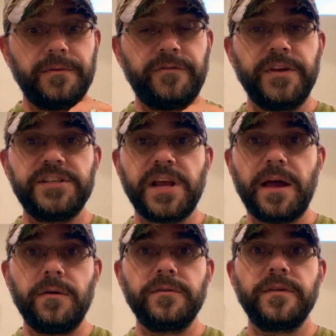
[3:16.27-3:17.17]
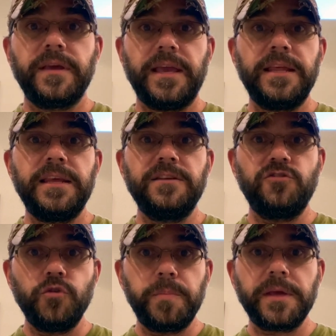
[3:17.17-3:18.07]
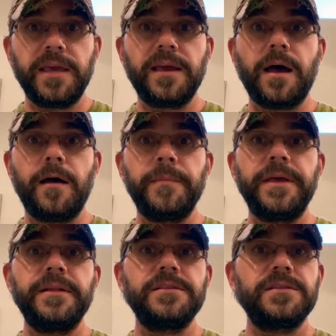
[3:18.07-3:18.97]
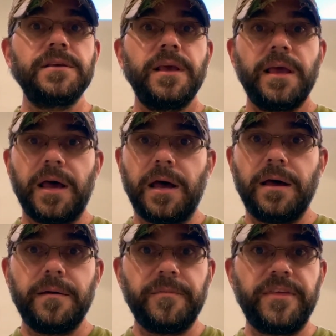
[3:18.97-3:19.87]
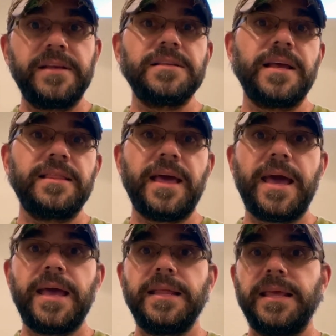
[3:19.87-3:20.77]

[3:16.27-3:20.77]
fish out any duplicate comments, um, things like that.